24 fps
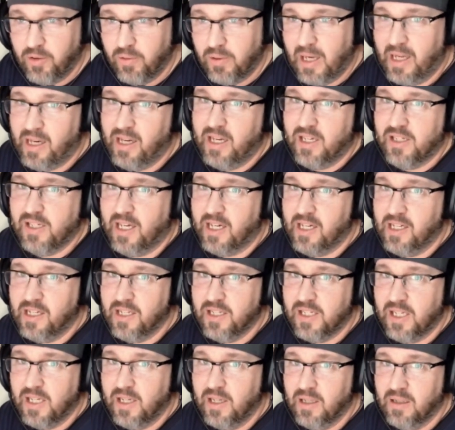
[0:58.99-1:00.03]
Kind of excited to
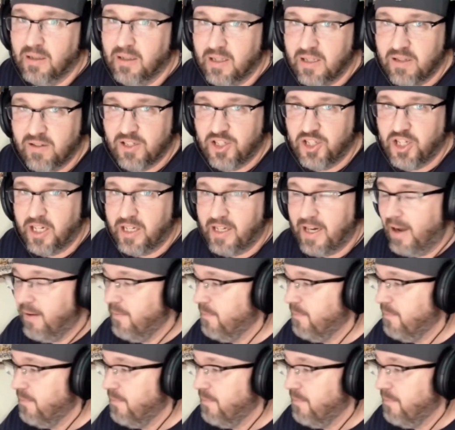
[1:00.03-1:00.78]
see. Let's check it out.